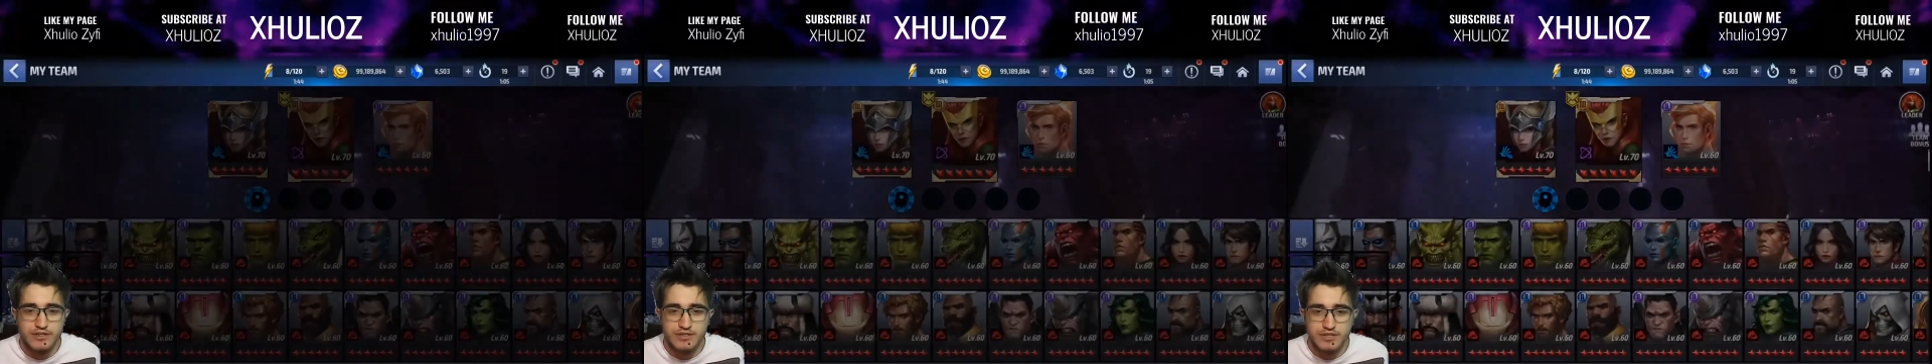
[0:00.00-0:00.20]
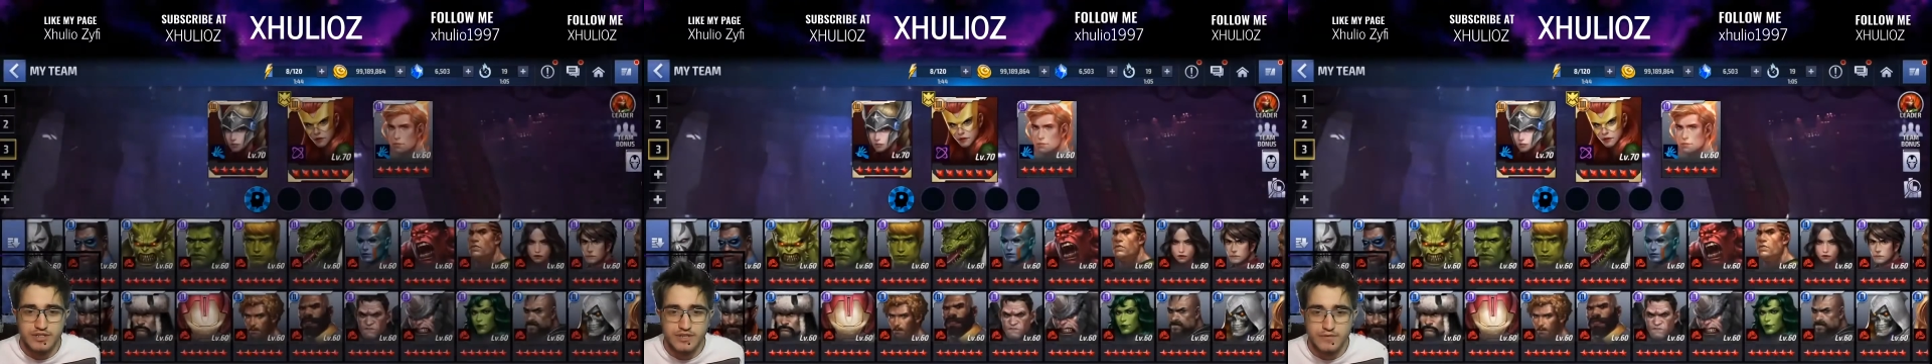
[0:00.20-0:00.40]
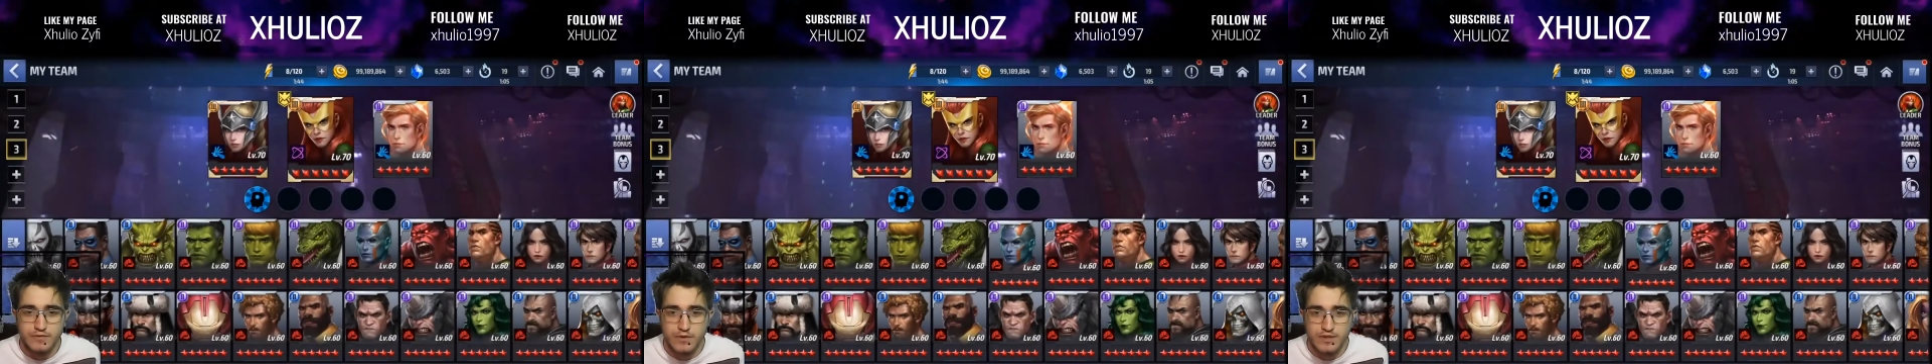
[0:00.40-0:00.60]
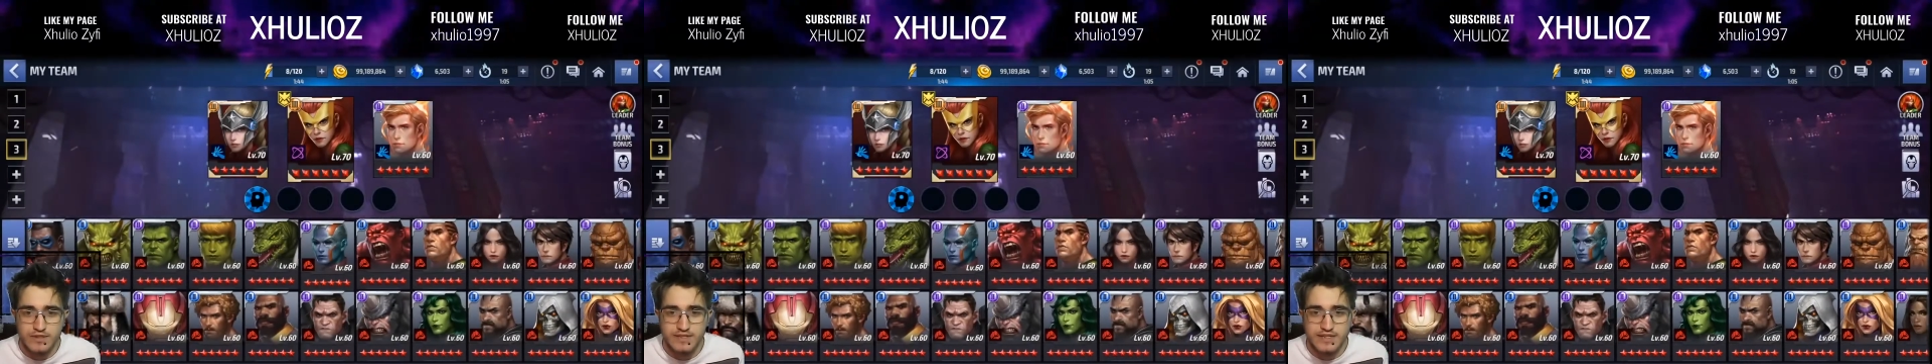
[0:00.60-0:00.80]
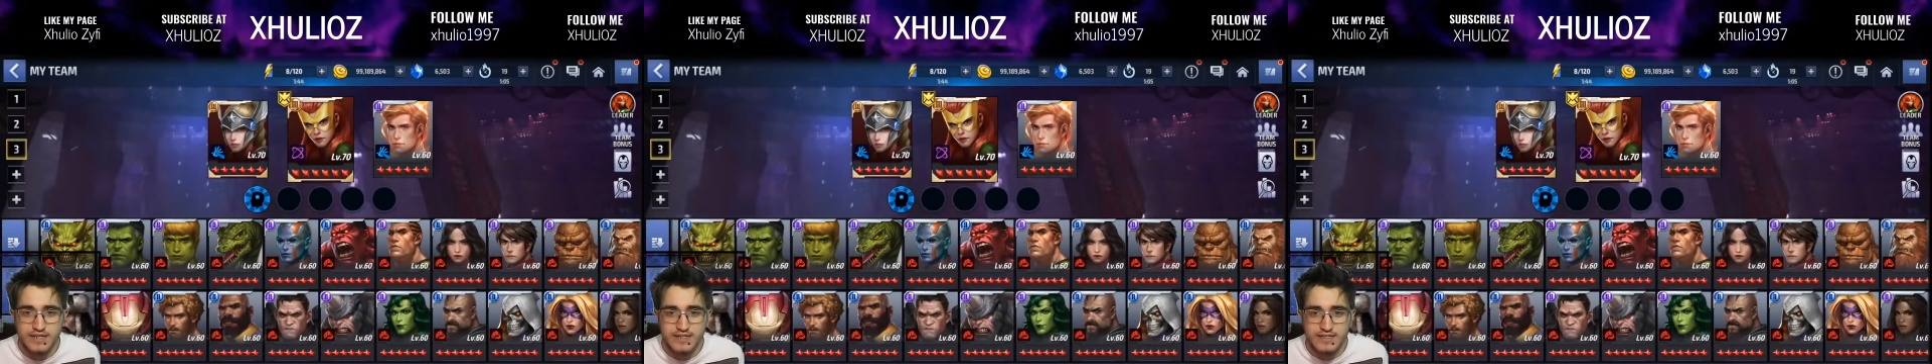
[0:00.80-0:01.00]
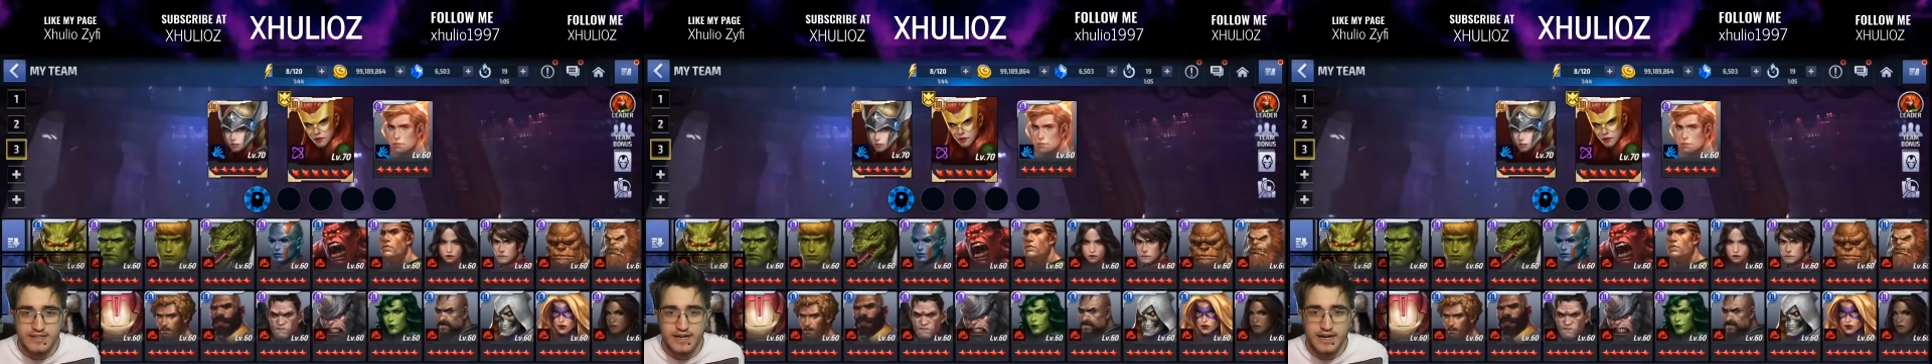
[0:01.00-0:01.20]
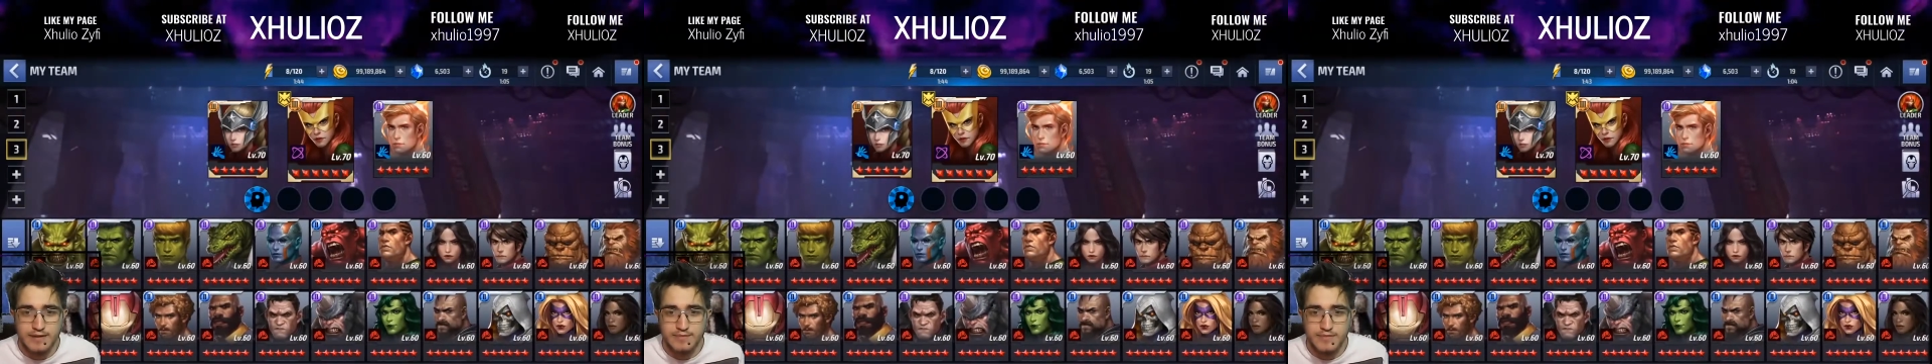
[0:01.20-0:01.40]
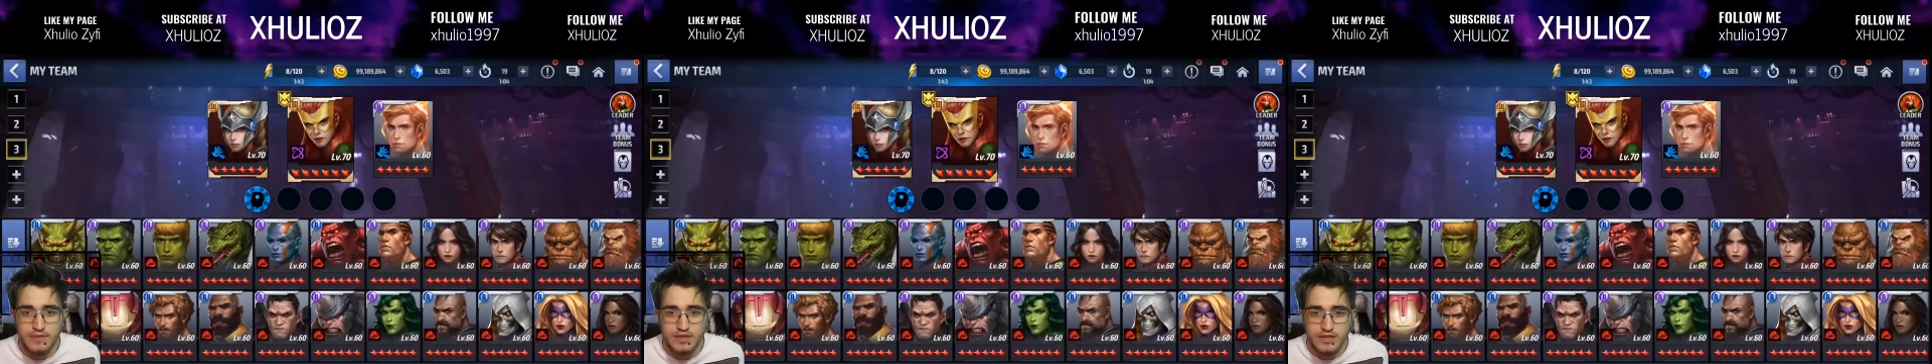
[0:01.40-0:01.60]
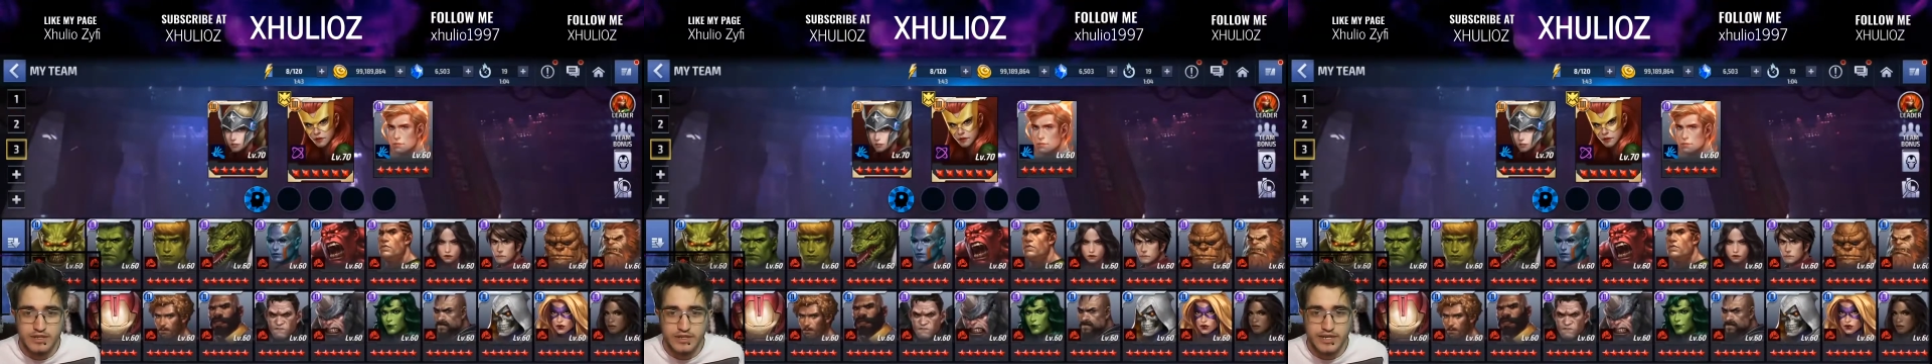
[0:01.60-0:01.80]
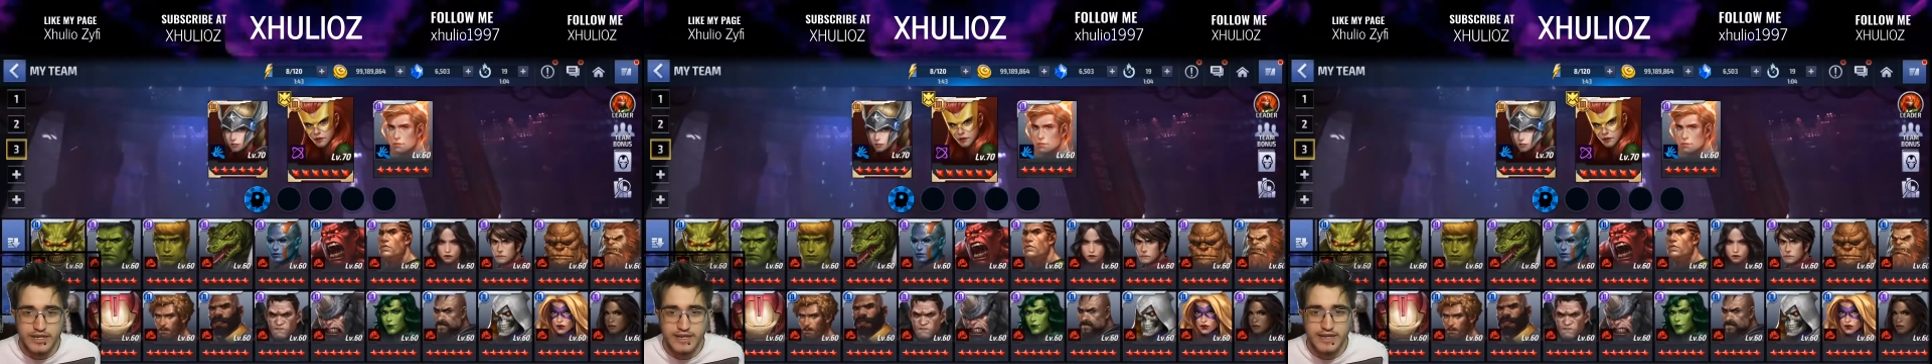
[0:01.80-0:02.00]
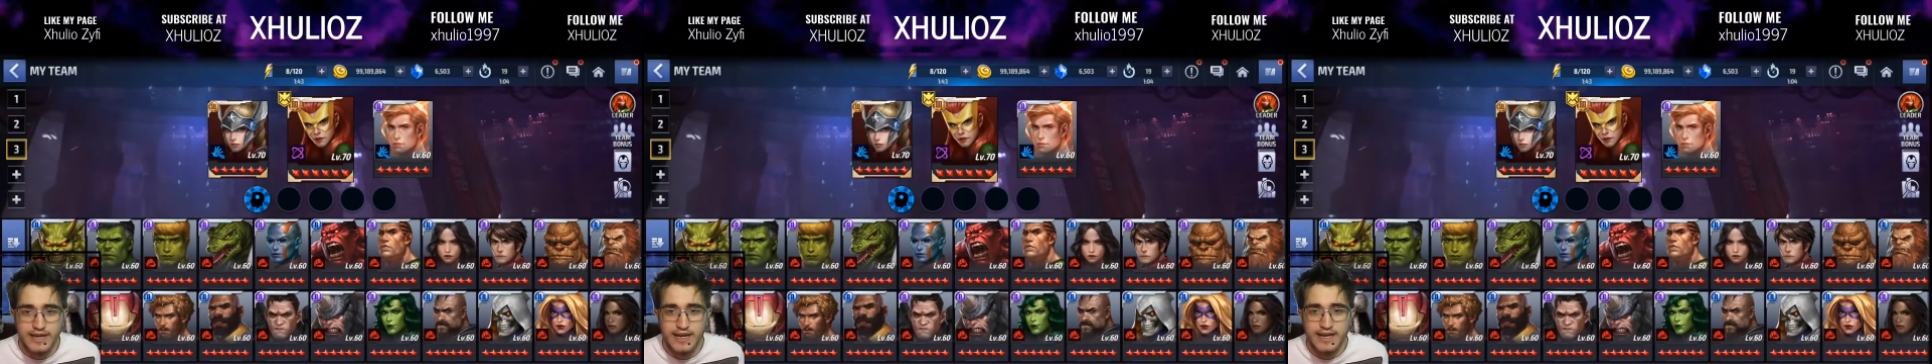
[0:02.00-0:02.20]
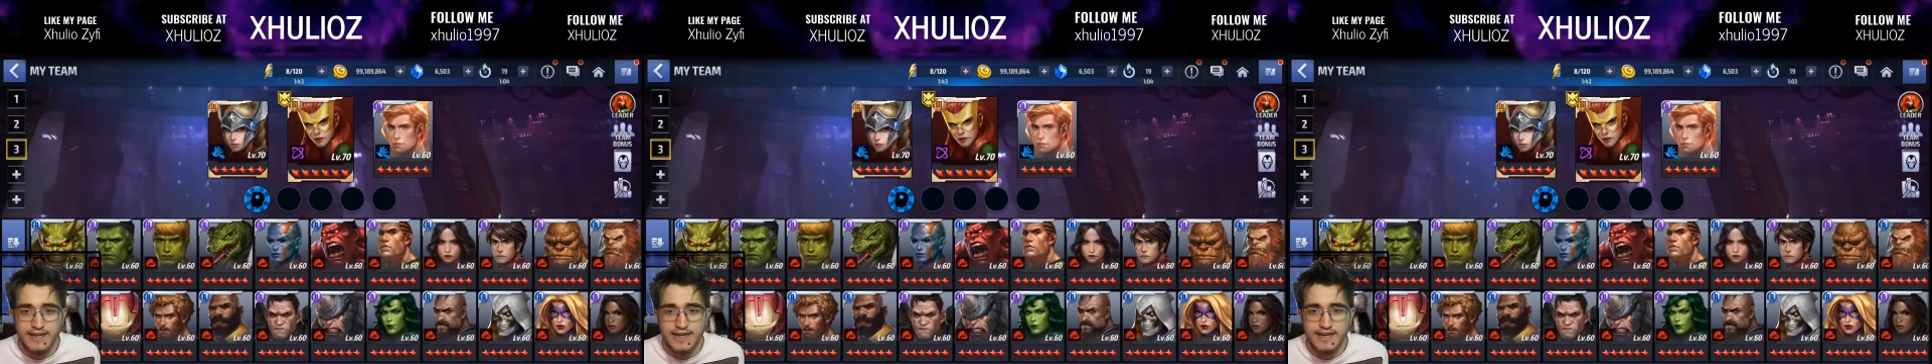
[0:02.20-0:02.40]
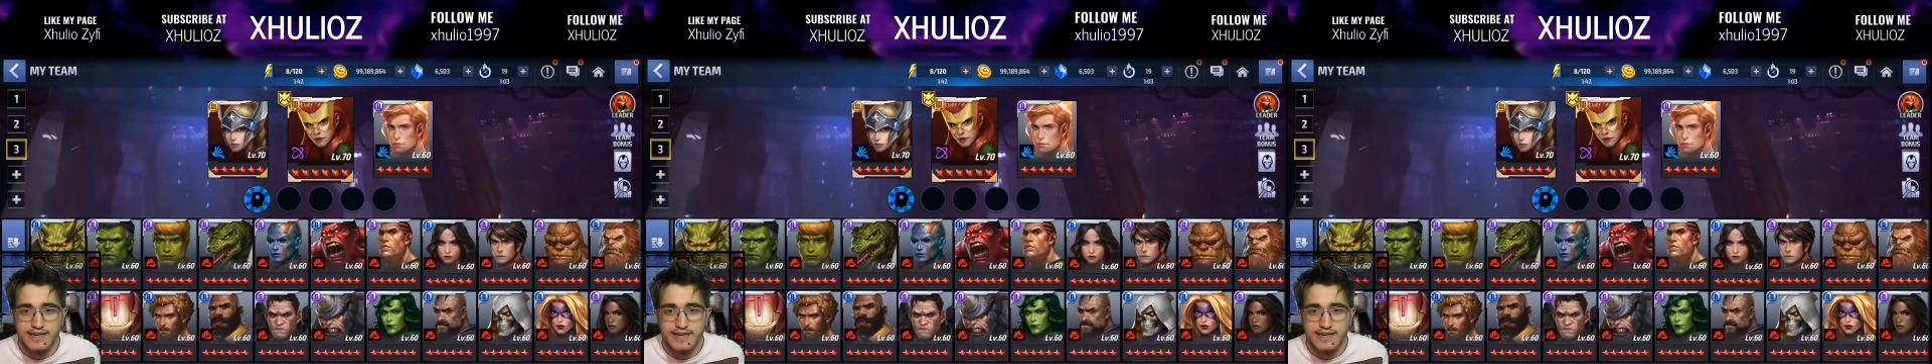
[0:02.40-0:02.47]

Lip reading: just the ones that I'm looking at